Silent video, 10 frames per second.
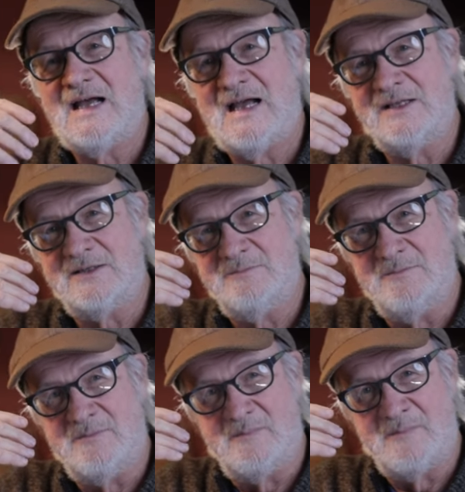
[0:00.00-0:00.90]
I
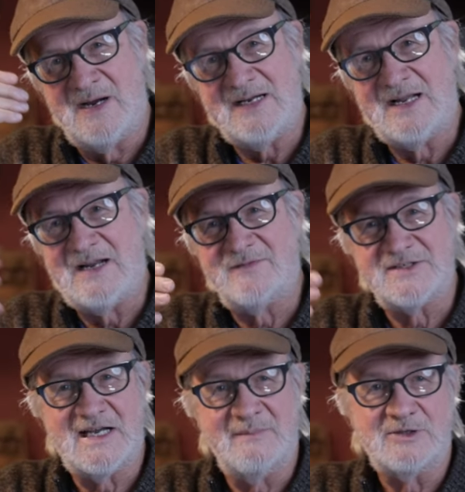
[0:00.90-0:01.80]
might not have the
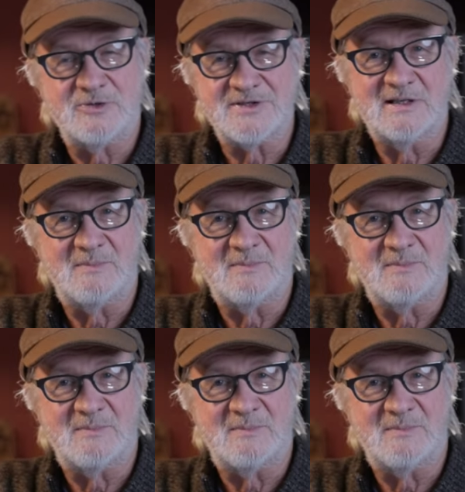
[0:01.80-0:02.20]
same interest